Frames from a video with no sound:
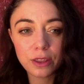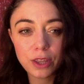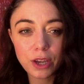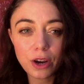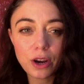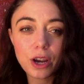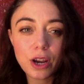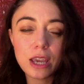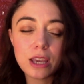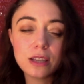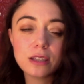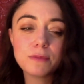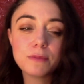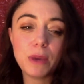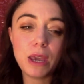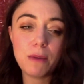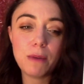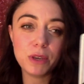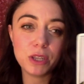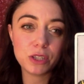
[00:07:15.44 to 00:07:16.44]
there is
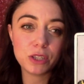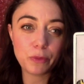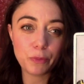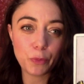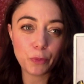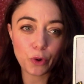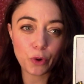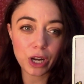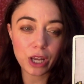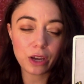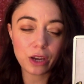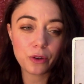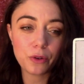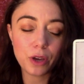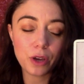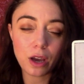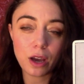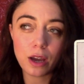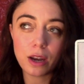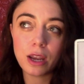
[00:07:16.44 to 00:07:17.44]
maybe some warning
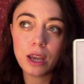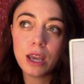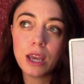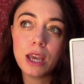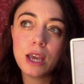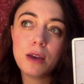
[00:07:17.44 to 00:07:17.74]
going on.